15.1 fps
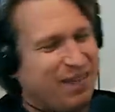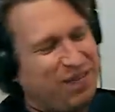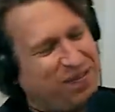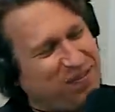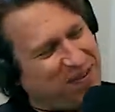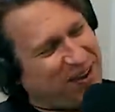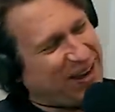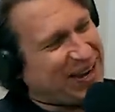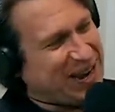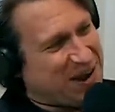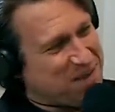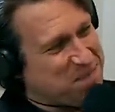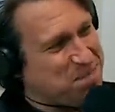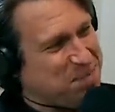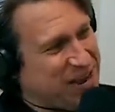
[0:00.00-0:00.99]

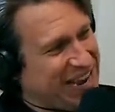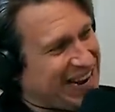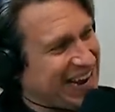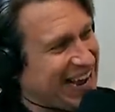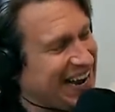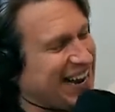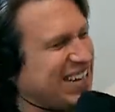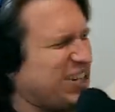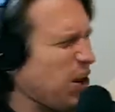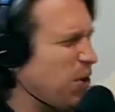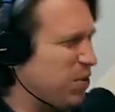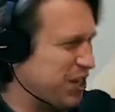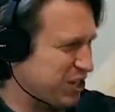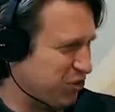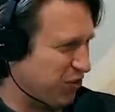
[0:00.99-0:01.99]
Fucking beat it! It's
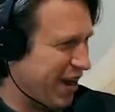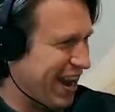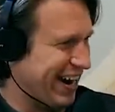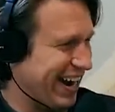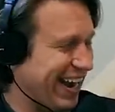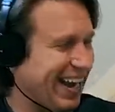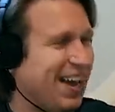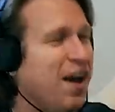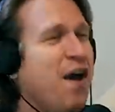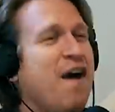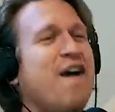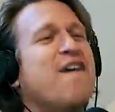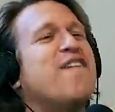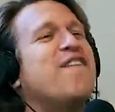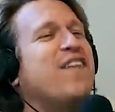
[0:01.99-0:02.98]
always raining. I
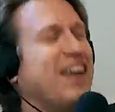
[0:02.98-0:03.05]
know.